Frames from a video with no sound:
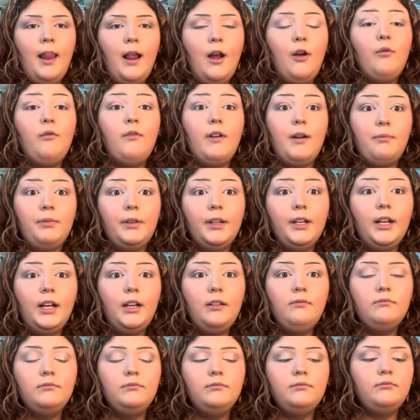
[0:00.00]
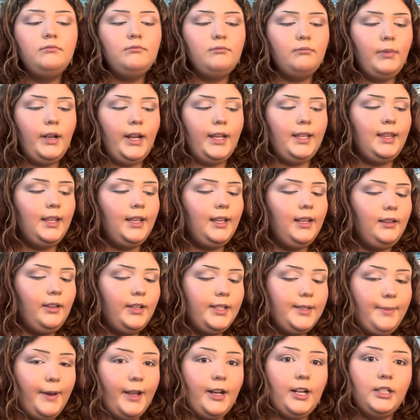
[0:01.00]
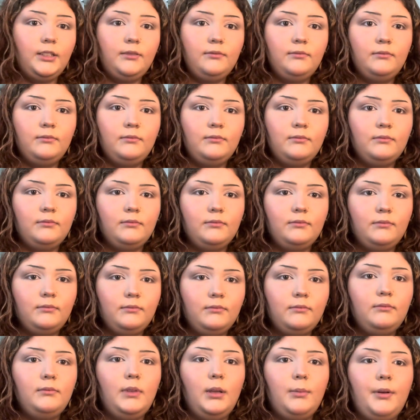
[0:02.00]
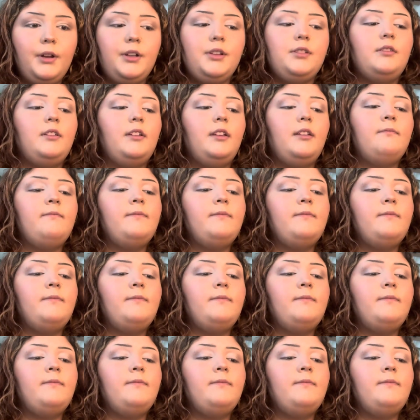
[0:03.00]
replica, but I think it looks better, me personally.